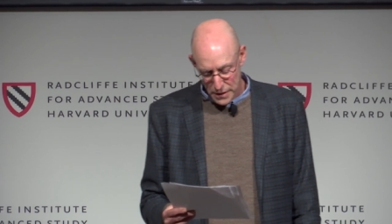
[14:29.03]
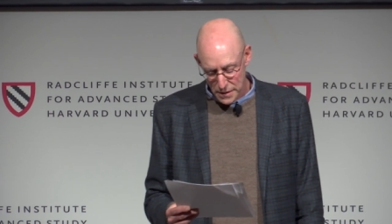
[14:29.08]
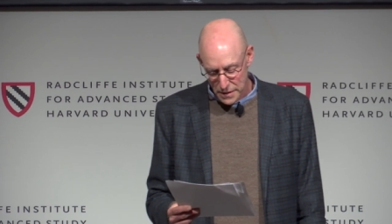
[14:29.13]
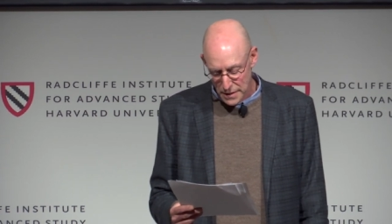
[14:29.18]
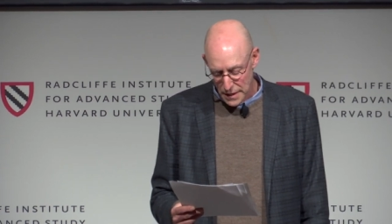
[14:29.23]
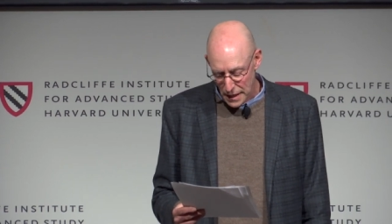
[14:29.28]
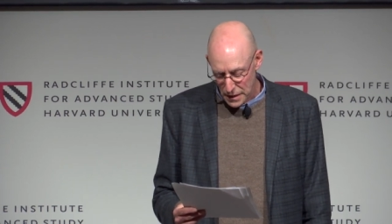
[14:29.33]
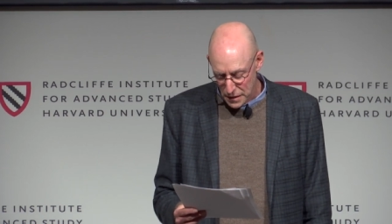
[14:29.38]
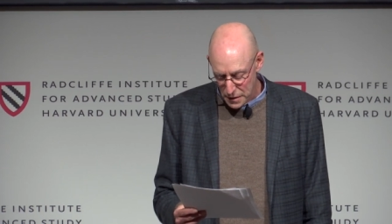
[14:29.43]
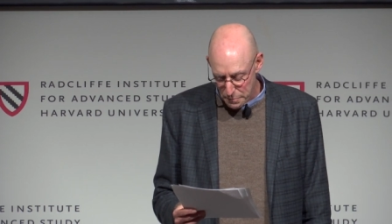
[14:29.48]
and
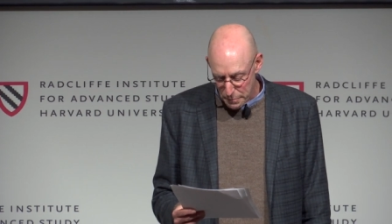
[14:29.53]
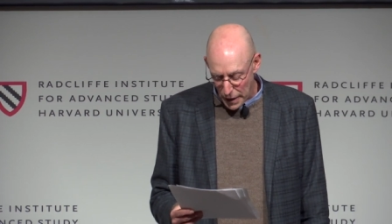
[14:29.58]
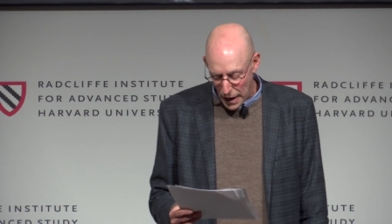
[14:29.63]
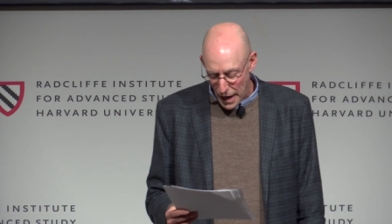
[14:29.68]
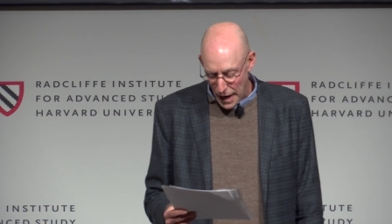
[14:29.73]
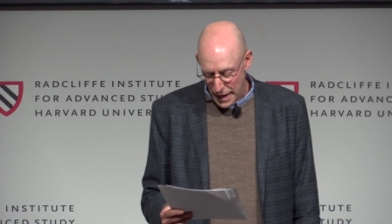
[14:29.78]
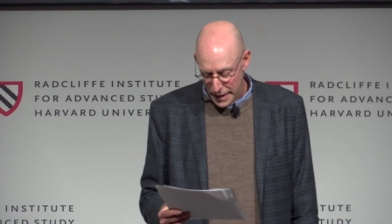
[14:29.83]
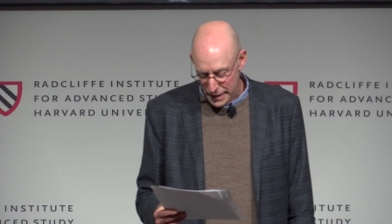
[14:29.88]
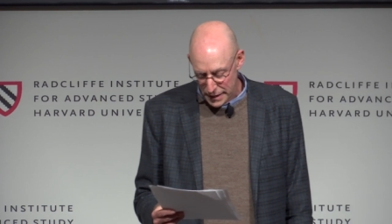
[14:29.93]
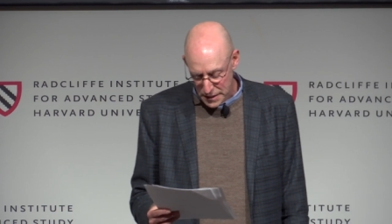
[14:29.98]
said
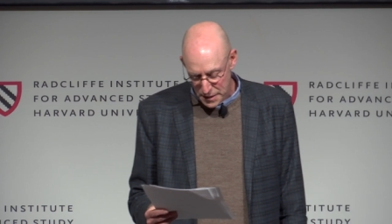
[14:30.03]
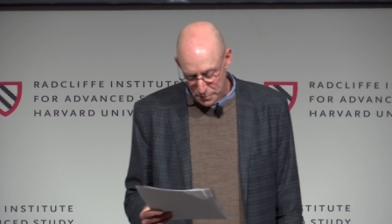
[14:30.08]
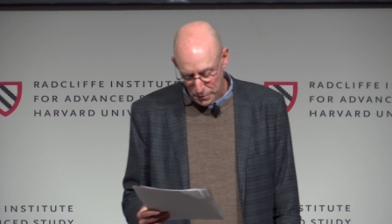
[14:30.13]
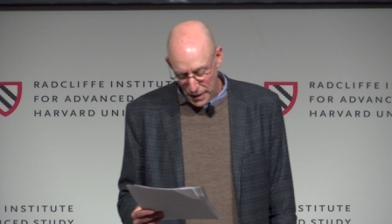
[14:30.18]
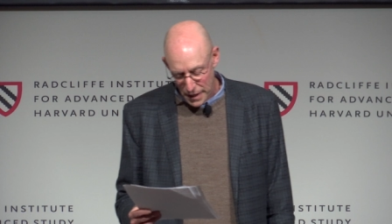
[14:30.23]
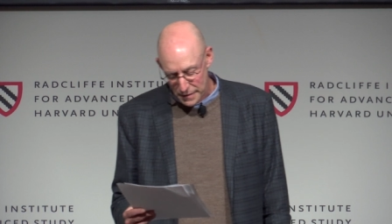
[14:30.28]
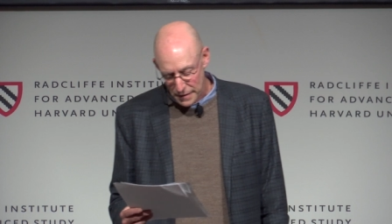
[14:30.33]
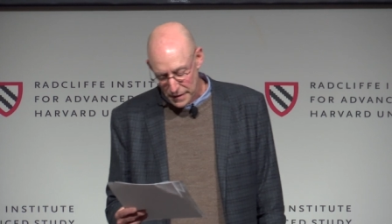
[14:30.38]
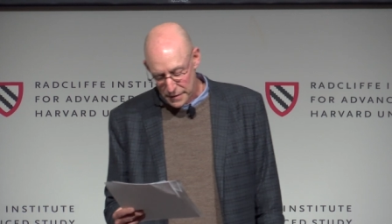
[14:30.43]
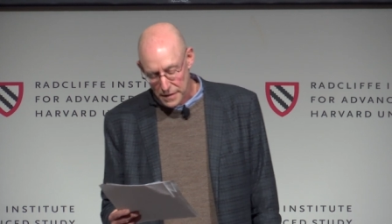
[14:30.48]
goodbye and
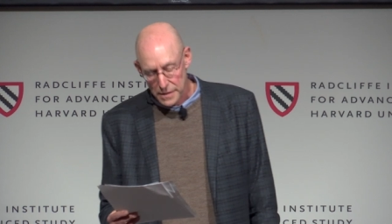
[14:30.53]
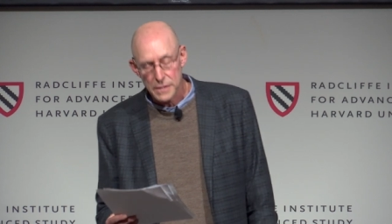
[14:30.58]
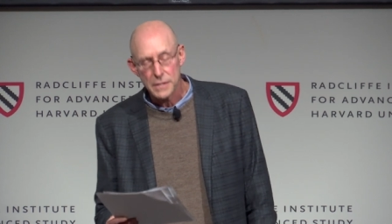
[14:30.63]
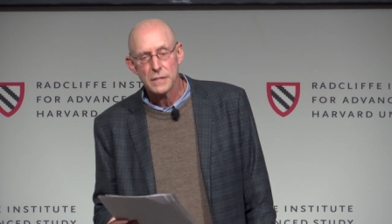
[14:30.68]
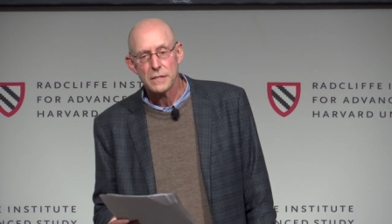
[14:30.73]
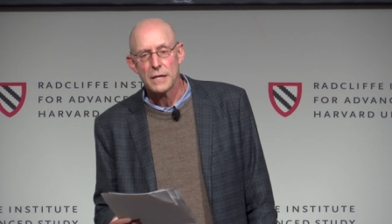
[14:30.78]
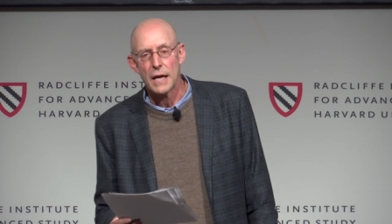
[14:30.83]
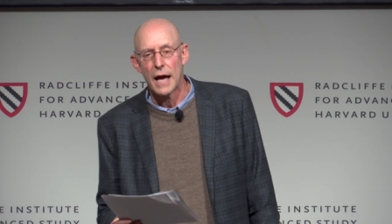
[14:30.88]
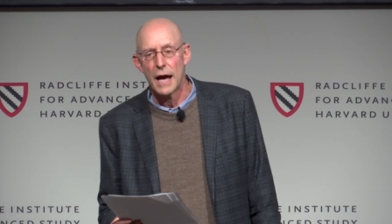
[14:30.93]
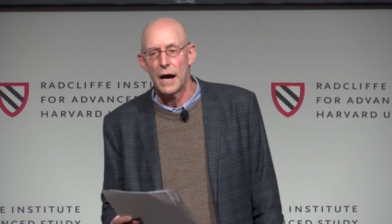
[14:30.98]
explained that this
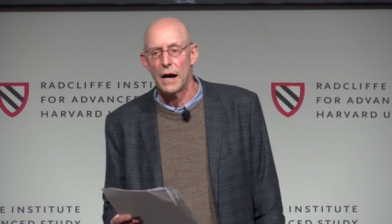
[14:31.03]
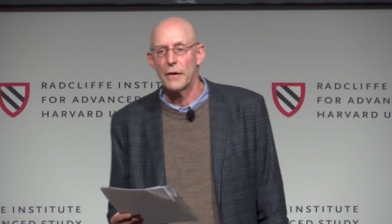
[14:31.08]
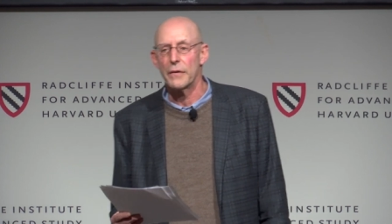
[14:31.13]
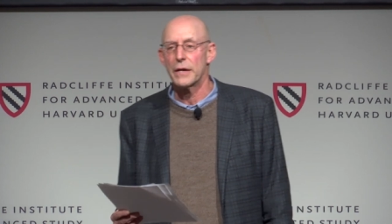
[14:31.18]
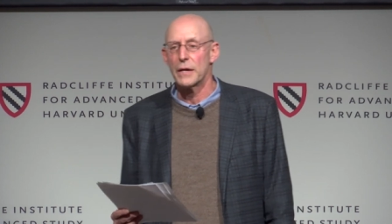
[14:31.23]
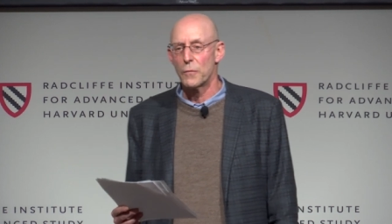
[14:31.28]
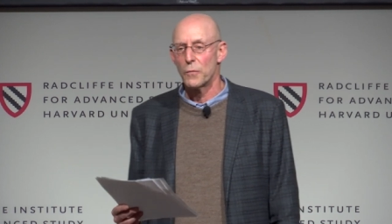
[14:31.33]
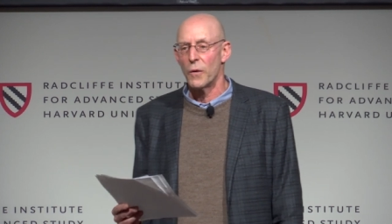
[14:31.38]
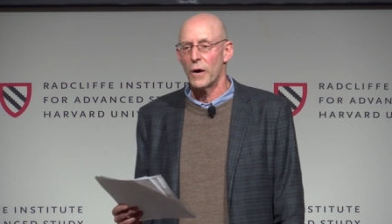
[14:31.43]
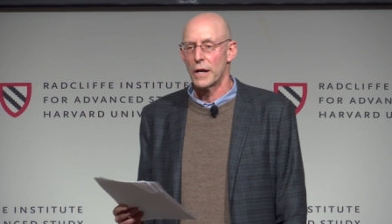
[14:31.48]
is how
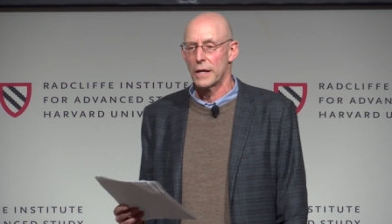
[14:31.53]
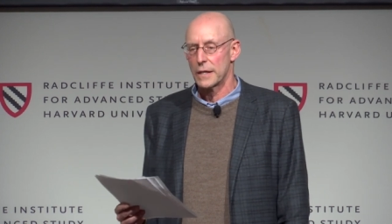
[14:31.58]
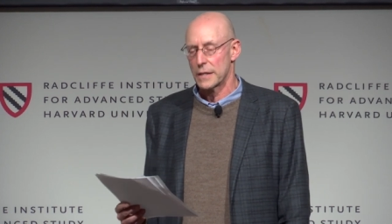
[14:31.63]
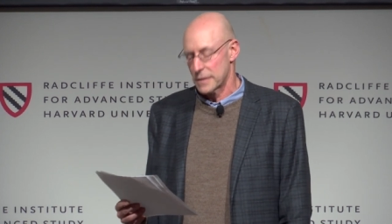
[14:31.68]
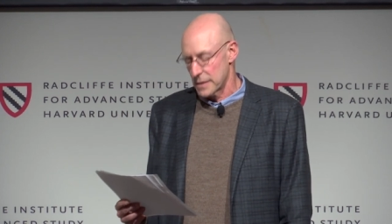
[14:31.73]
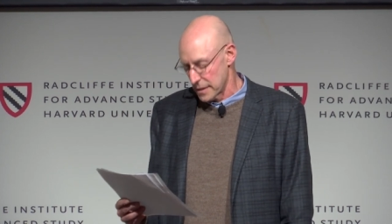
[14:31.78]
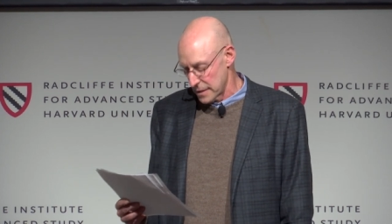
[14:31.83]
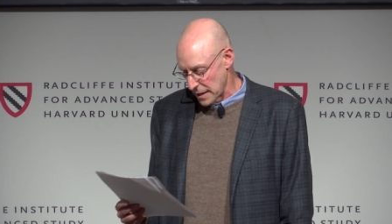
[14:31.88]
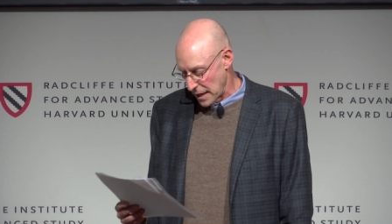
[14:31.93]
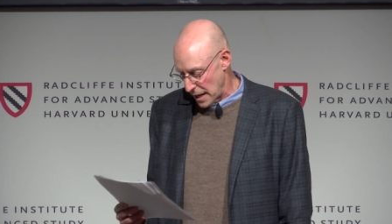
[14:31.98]
he
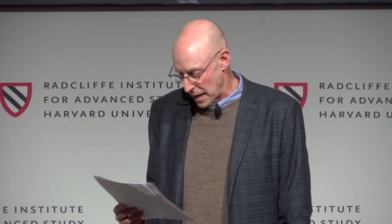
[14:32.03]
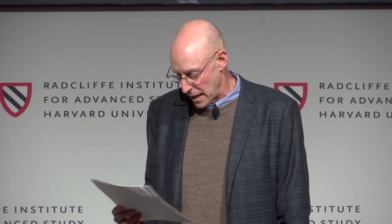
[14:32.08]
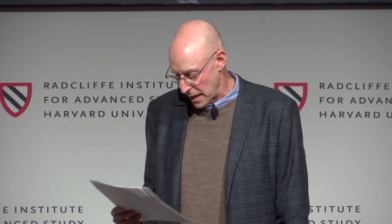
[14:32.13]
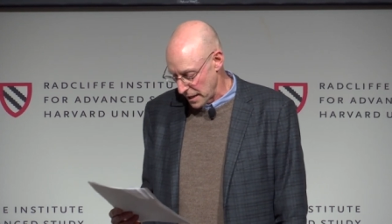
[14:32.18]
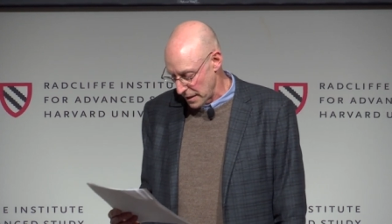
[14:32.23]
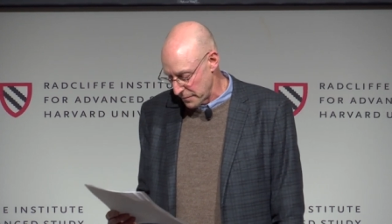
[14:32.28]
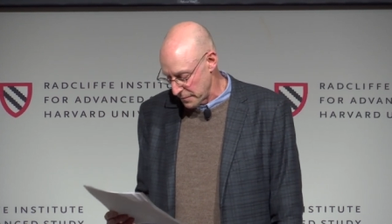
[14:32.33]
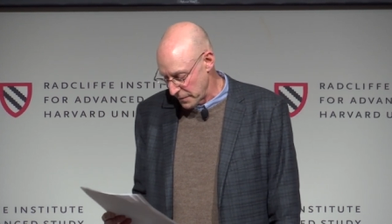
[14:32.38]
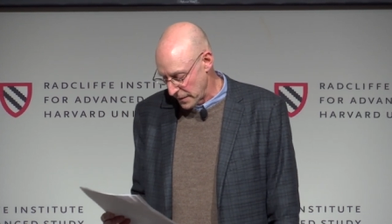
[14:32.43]
wanted to die.